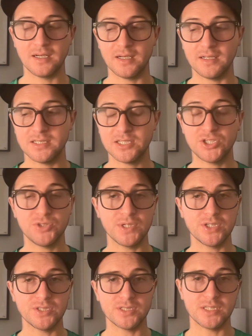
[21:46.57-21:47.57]

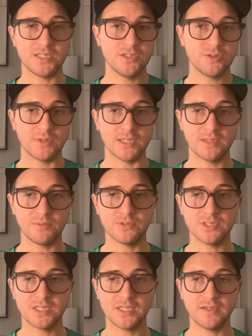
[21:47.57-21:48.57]
situation to deal with, and we'll
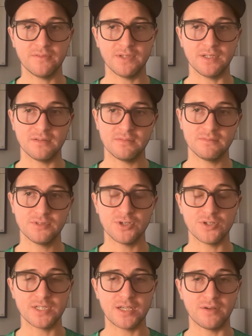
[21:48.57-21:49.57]
see if it
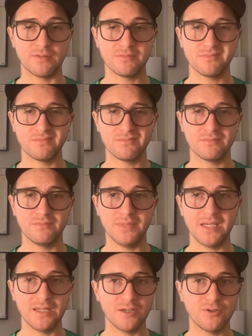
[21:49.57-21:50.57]
turns out
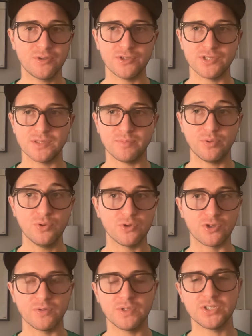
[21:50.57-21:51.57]
mediocre to
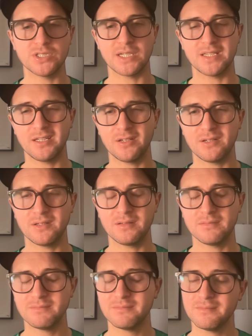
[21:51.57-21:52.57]
poor, which is, I think,
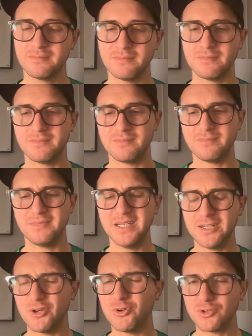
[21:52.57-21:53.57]

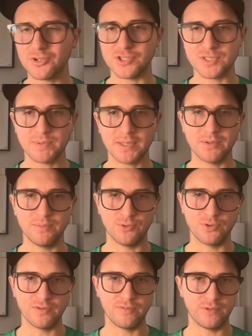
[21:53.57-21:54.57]
mediocre is probably
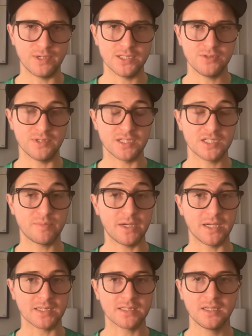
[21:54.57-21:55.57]
more of what to
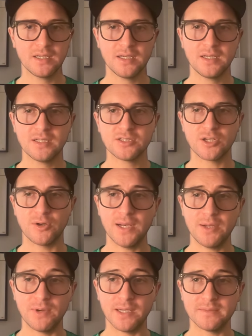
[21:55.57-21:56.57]
expect. So
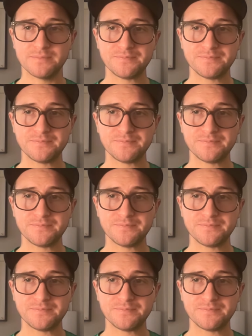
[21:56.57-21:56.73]
anyway,